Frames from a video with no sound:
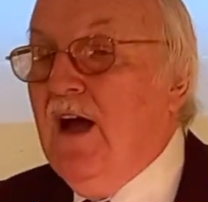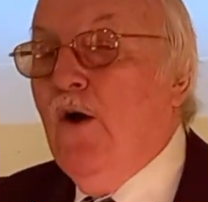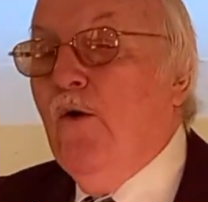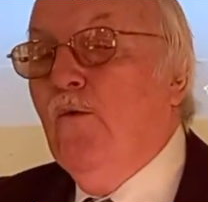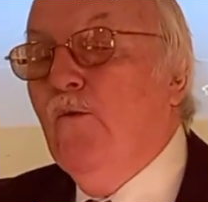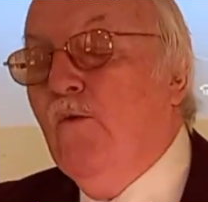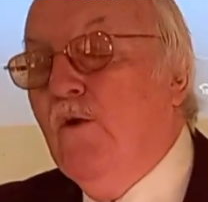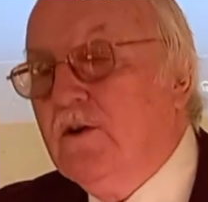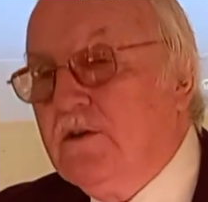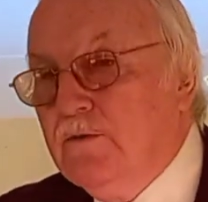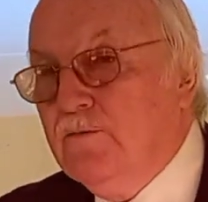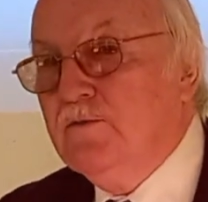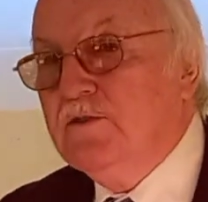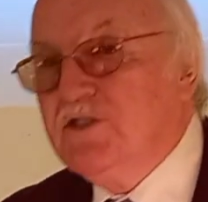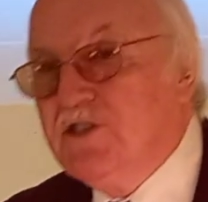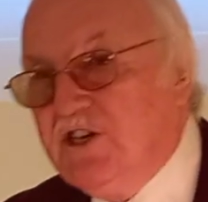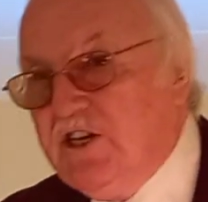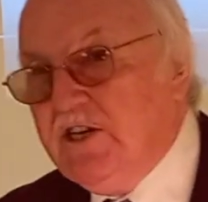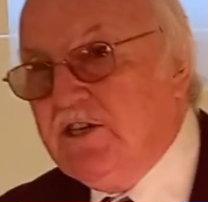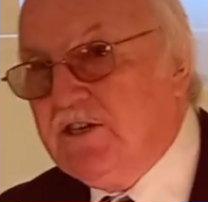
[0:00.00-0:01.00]
what was
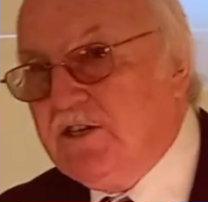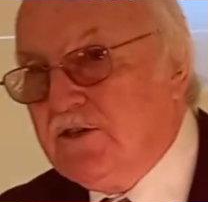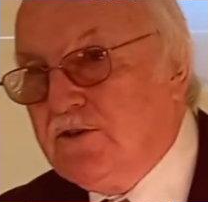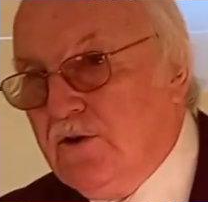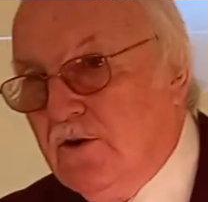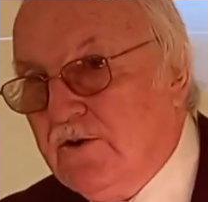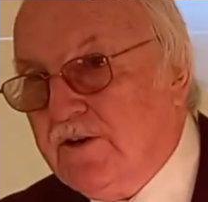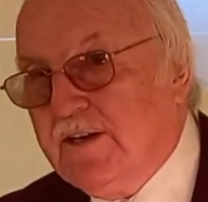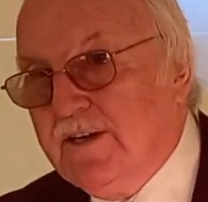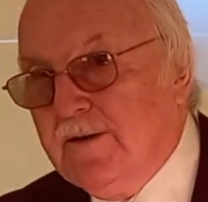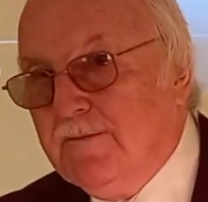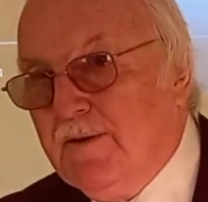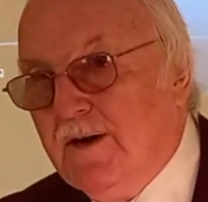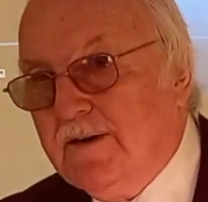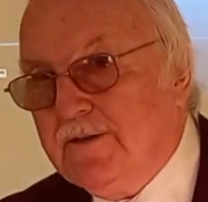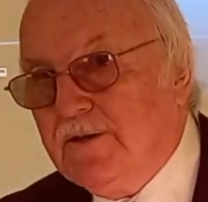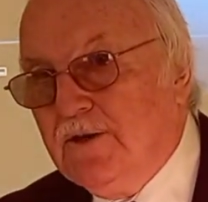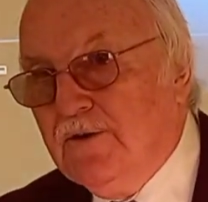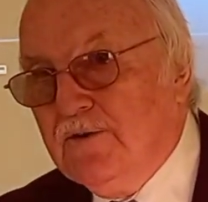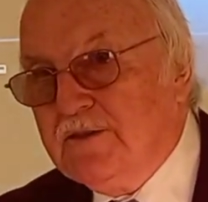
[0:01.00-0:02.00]
Jesus talking
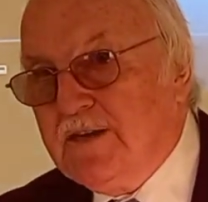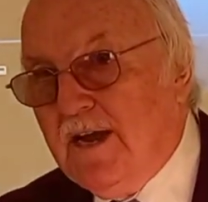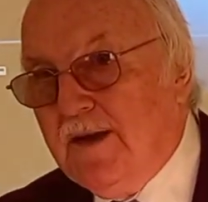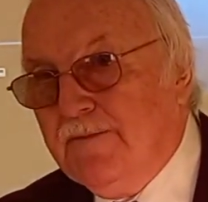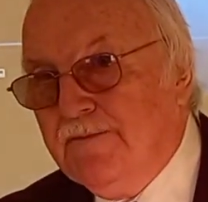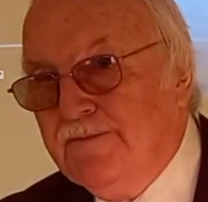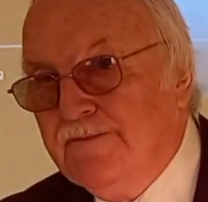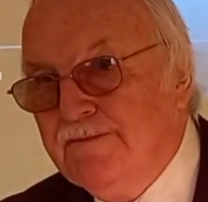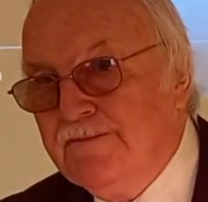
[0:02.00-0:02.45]
about the whole time?